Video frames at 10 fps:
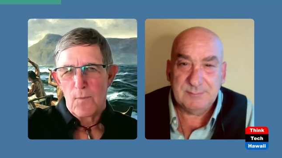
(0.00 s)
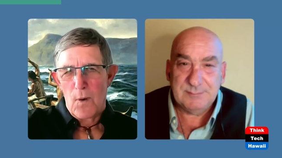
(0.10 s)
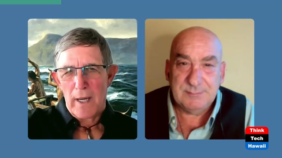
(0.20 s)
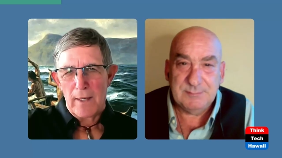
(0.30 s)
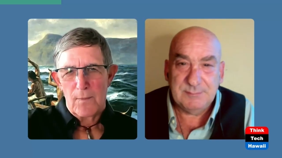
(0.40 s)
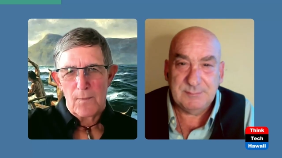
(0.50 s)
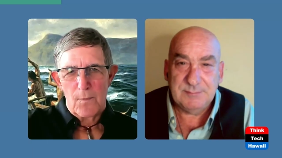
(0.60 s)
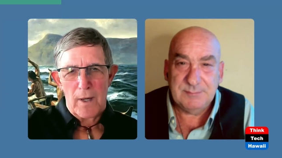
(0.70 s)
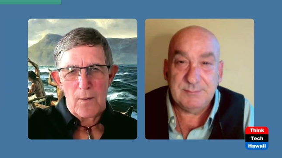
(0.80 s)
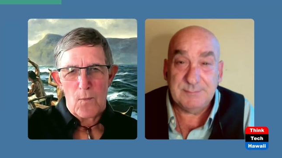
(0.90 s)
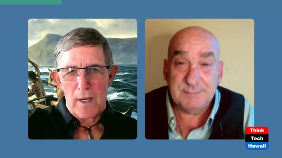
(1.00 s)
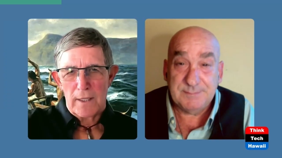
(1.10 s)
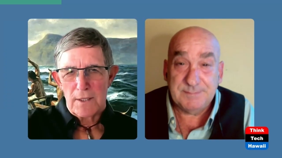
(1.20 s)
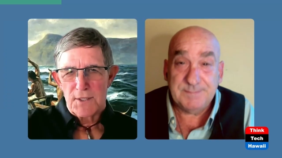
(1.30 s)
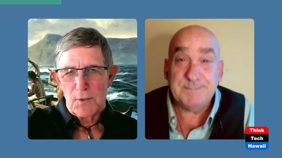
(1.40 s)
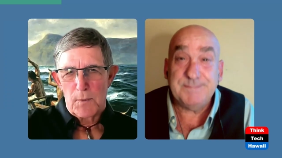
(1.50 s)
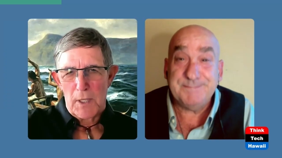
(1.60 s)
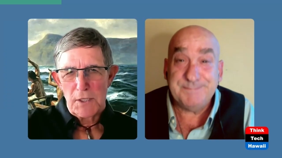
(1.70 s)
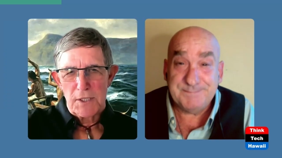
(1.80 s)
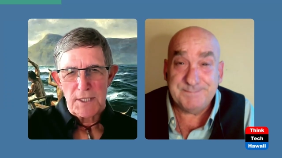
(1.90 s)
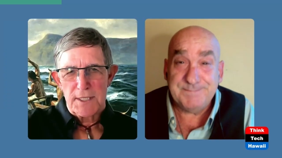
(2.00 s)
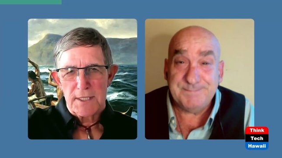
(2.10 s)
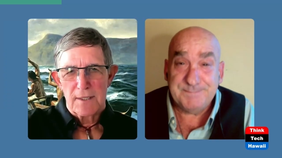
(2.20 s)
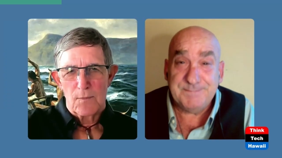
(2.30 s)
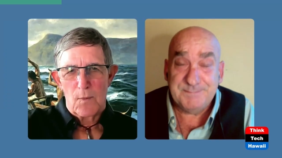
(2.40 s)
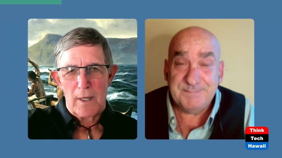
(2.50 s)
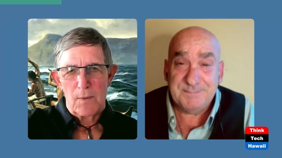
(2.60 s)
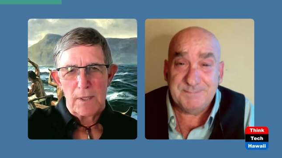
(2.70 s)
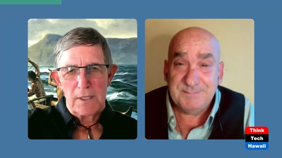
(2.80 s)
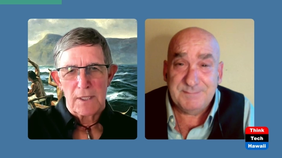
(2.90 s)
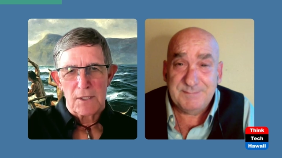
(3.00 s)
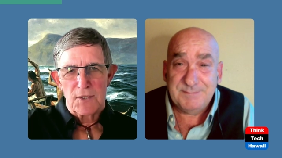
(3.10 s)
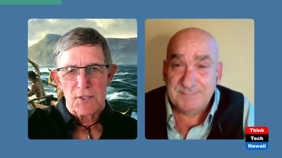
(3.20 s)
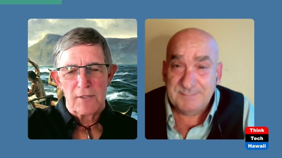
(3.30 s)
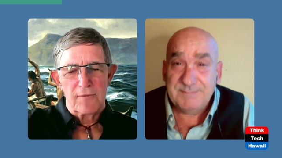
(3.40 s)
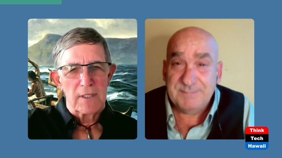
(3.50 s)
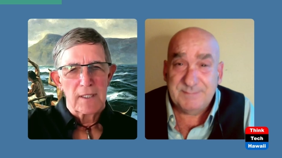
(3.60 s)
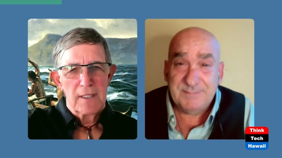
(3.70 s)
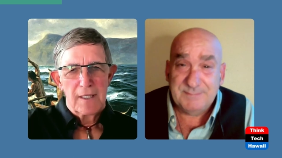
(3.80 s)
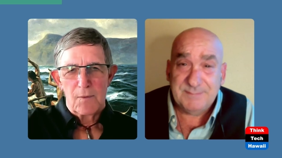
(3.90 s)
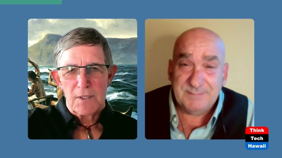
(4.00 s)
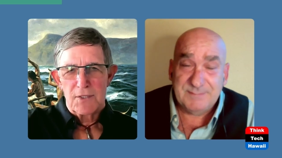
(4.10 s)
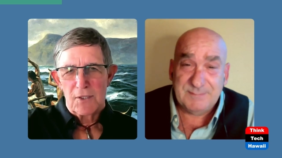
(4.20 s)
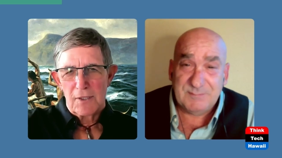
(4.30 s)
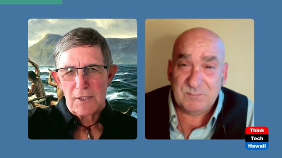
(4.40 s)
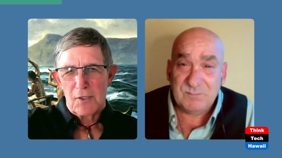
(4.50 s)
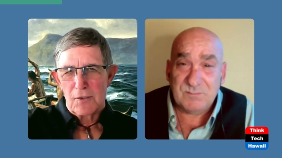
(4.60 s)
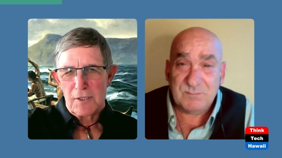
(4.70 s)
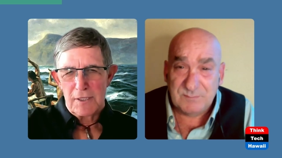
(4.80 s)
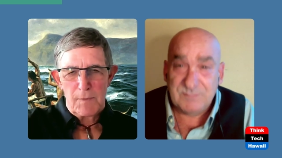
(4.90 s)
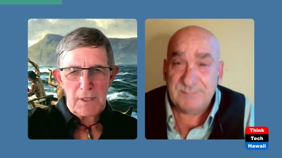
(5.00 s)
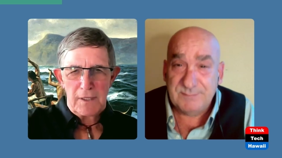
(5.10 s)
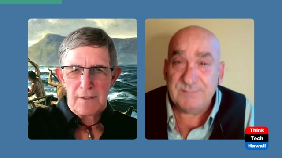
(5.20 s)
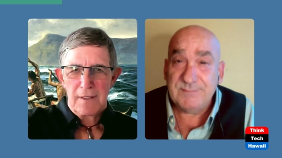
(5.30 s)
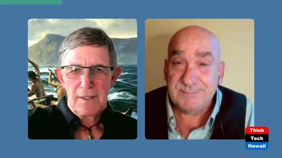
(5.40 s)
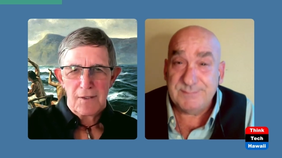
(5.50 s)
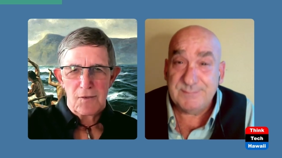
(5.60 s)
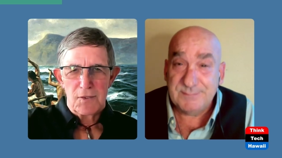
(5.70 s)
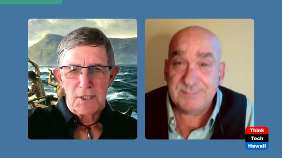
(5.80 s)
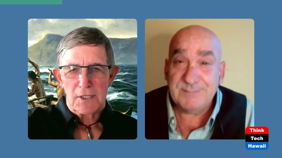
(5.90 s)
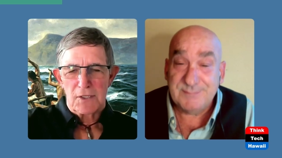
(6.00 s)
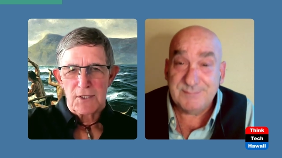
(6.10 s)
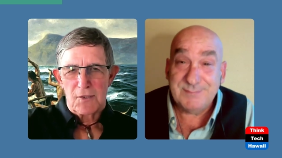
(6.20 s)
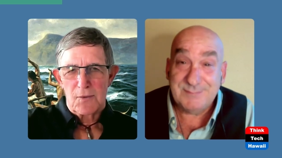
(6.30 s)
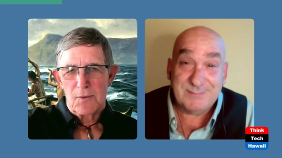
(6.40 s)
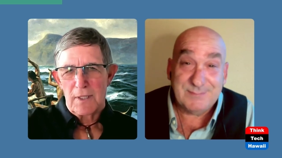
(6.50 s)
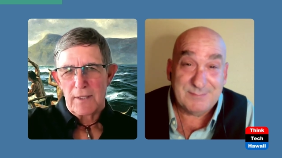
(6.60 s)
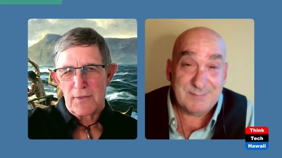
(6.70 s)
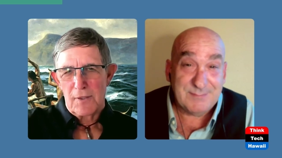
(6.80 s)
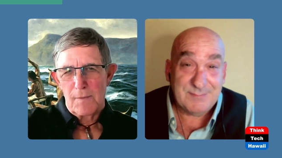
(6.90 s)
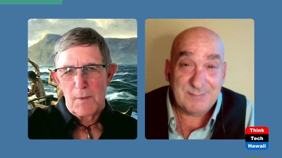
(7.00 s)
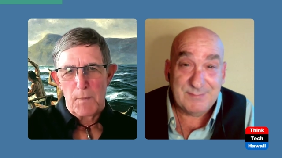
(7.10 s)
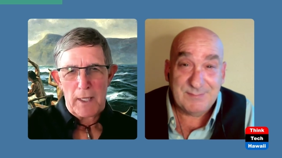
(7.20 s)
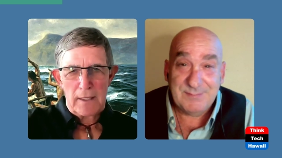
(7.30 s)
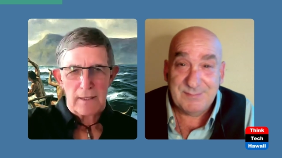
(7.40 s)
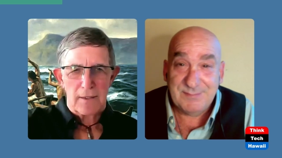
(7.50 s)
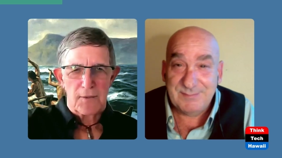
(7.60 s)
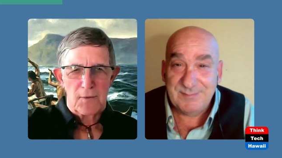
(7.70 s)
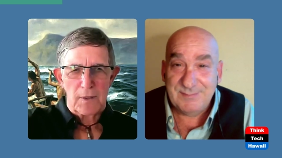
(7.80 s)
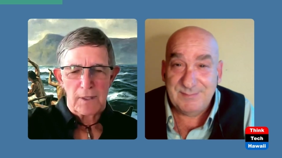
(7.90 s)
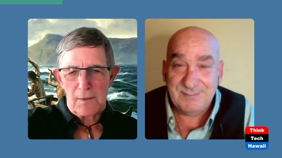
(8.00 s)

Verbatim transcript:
Speaker 1: why why water is so precious and why we need to conserve it. And we certainly don't need to be using it just to cool a thermal plant and then throwing